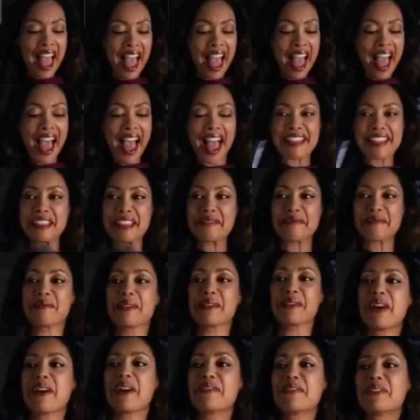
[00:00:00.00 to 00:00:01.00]
I think maybe
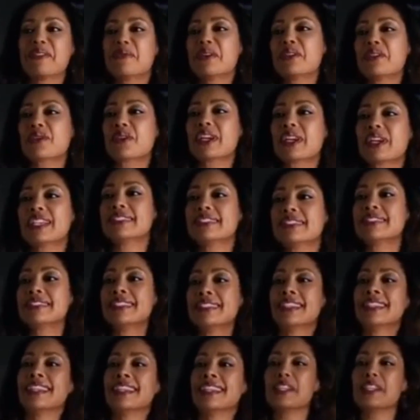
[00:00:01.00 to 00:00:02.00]
Harvey was right.
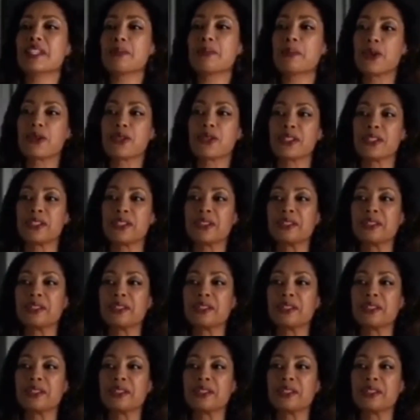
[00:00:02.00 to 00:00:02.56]
It is personal.